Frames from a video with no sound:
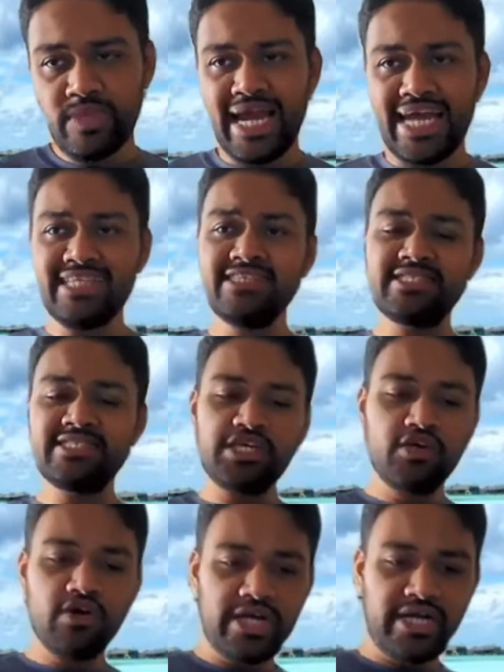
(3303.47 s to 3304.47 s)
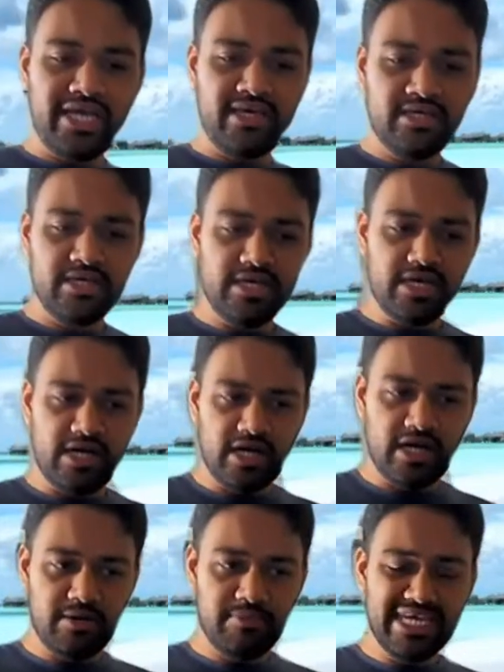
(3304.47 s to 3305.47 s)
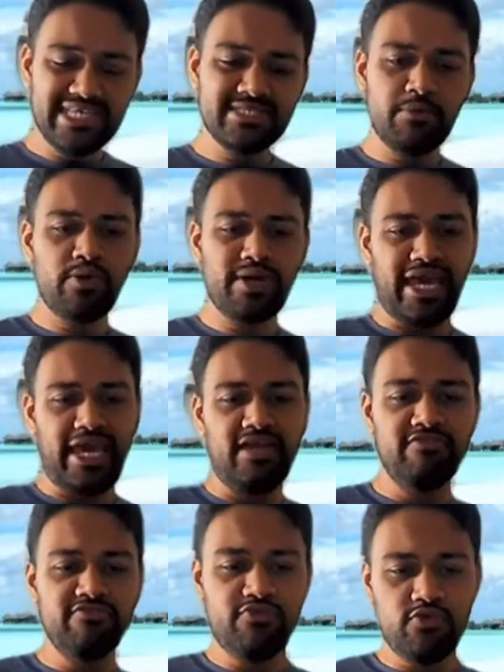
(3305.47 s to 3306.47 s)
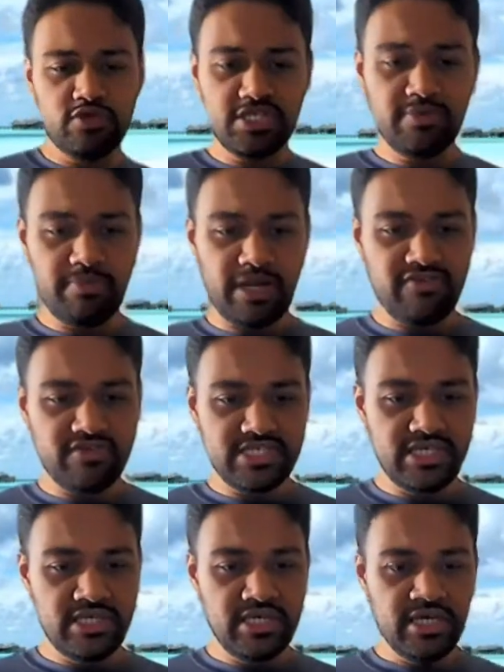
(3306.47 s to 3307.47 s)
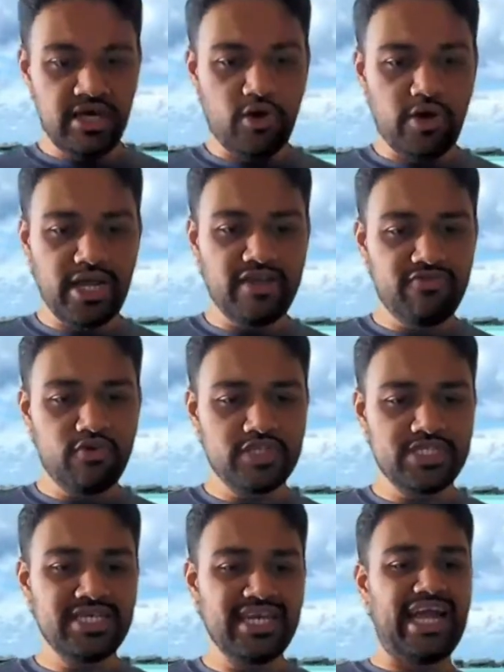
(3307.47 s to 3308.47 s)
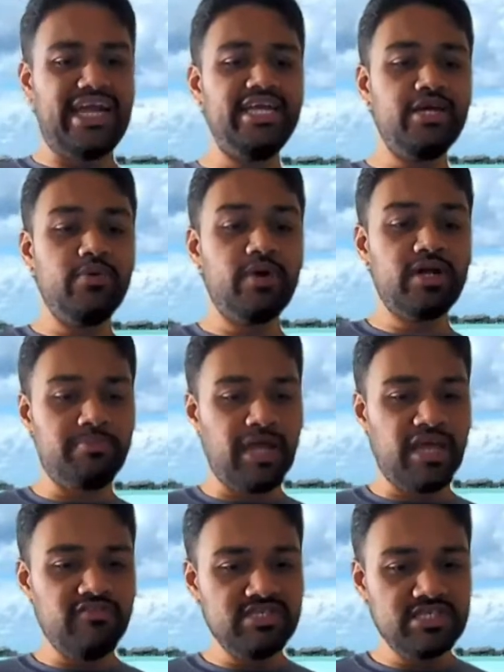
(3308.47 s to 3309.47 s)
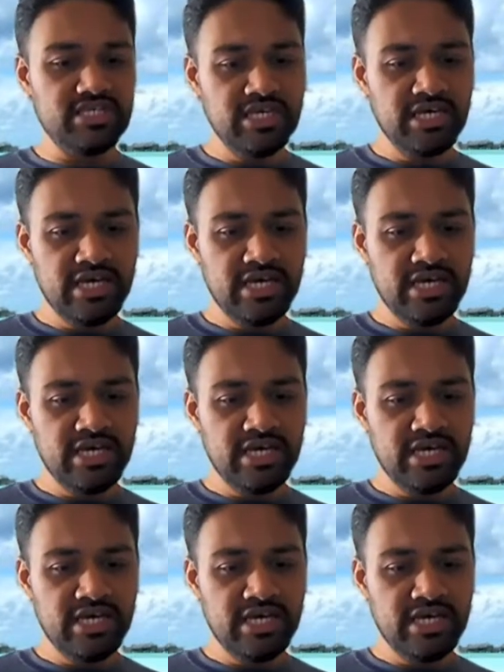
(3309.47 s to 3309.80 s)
I think security is about enforcing privacy or enforcing adequate privacy.